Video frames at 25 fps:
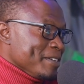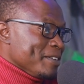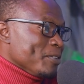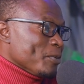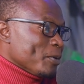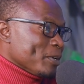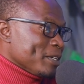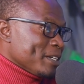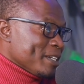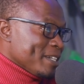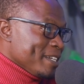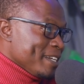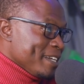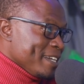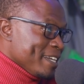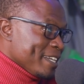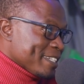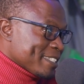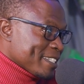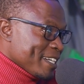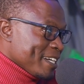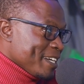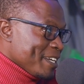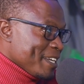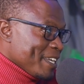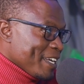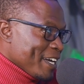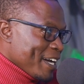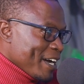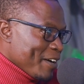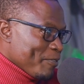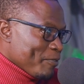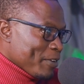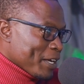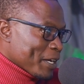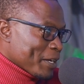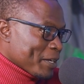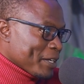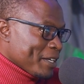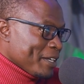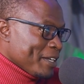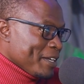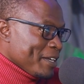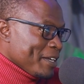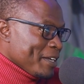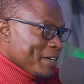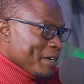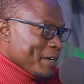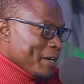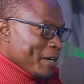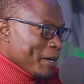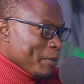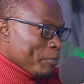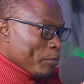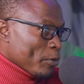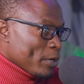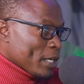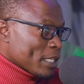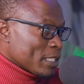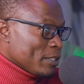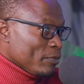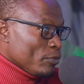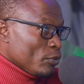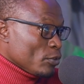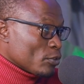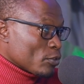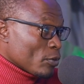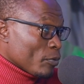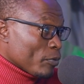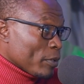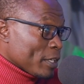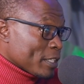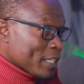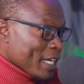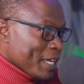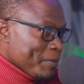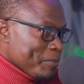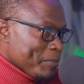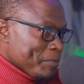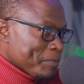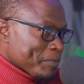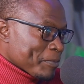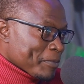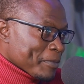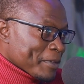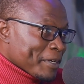don't necessarily have like productive use of their time.